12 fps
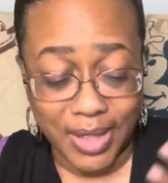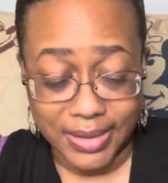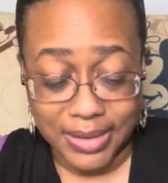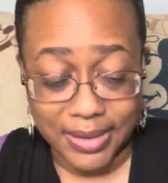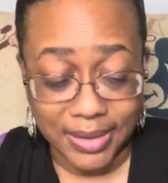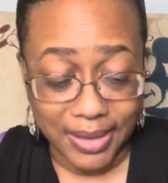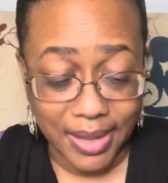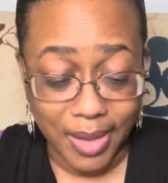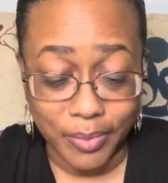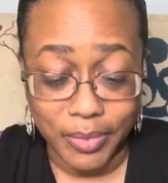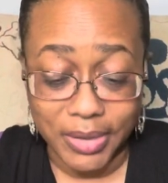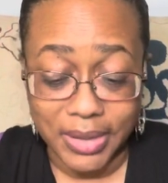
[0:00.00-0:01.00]
I didn't think I
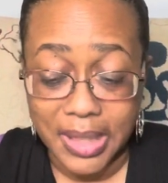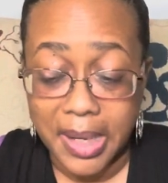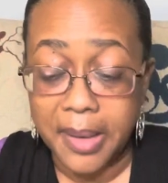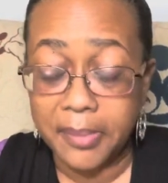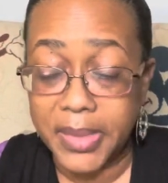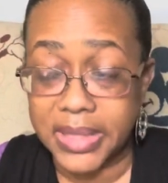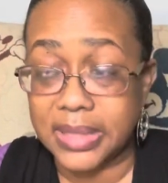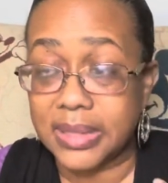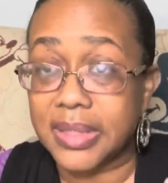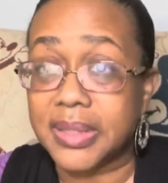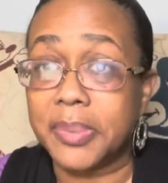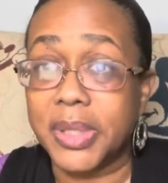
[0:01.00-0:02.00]
would miss it
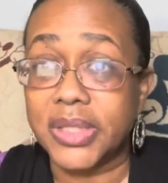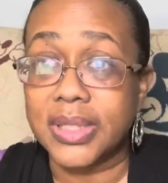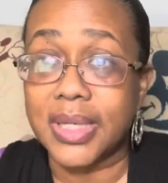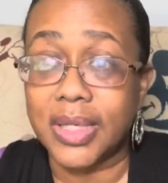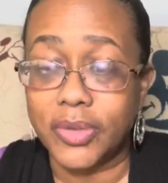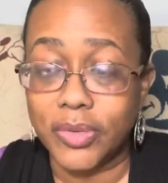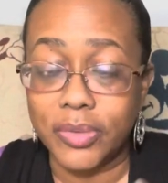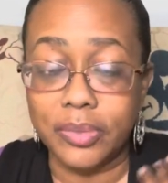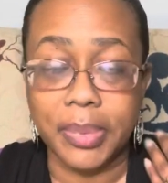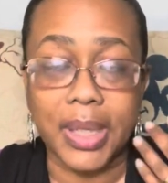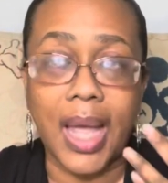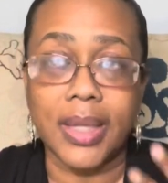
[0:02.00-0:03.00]
as much as I do,
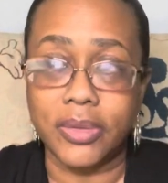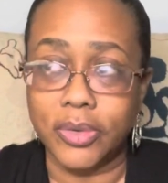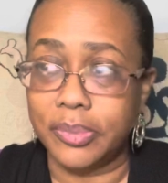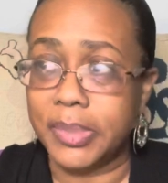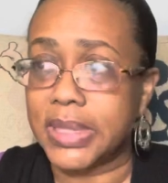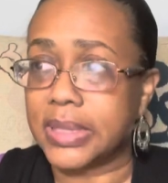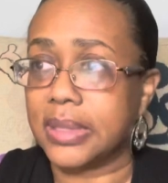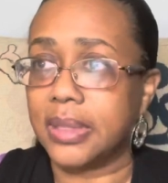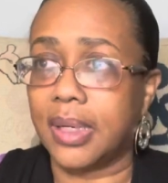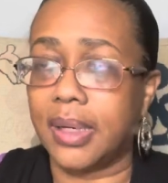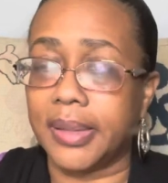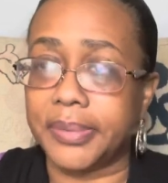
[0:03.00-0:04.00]
but I do miss it.
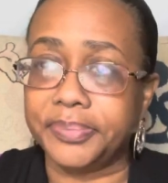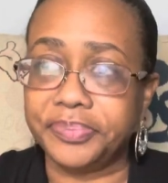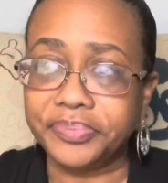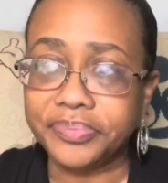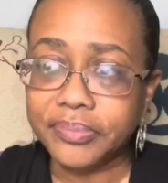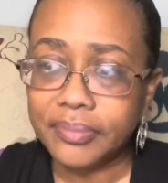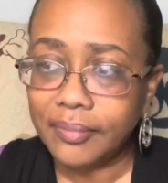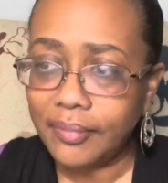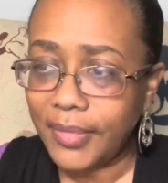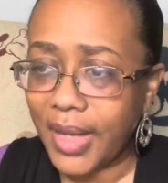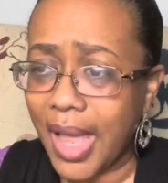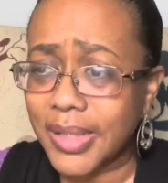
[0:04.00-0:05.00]

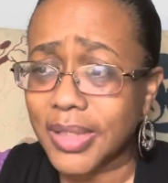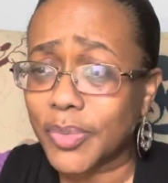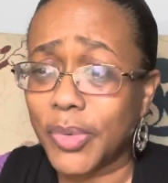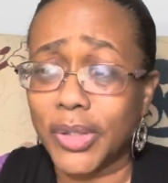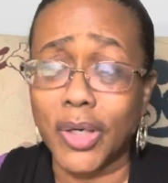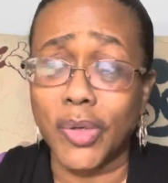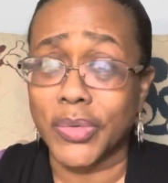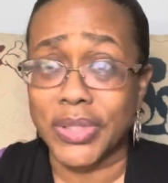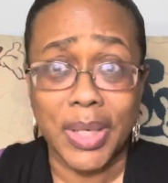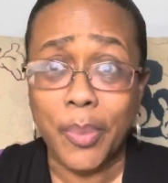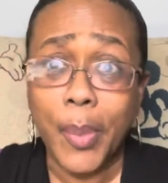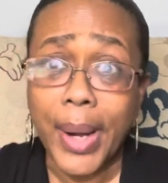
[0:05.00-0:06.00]
I just want to go
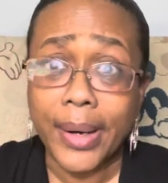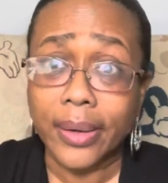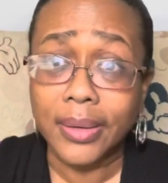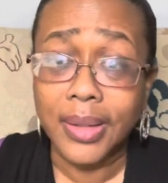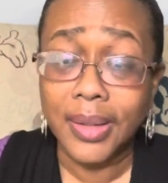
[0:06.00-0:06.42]
somewhere.